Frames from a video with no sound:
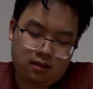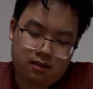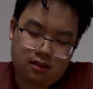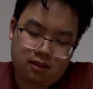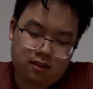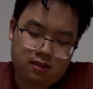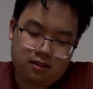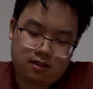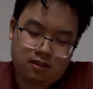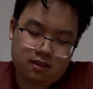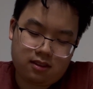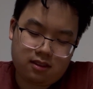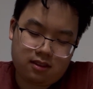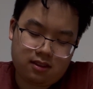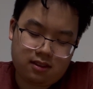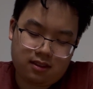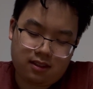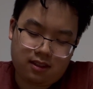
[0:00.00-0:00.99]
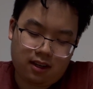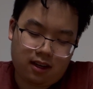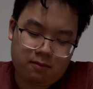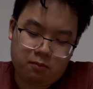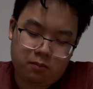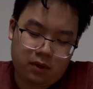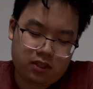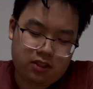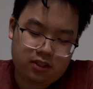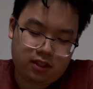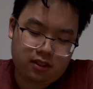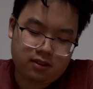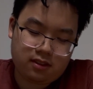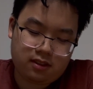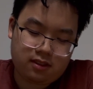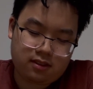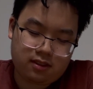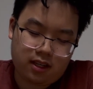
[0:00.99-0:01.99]
there's not much else
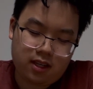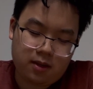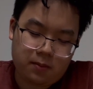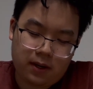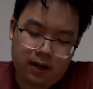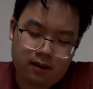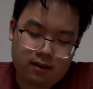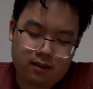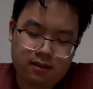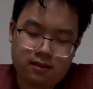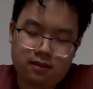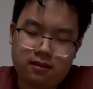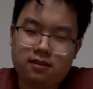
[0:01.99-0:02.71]
to say about it.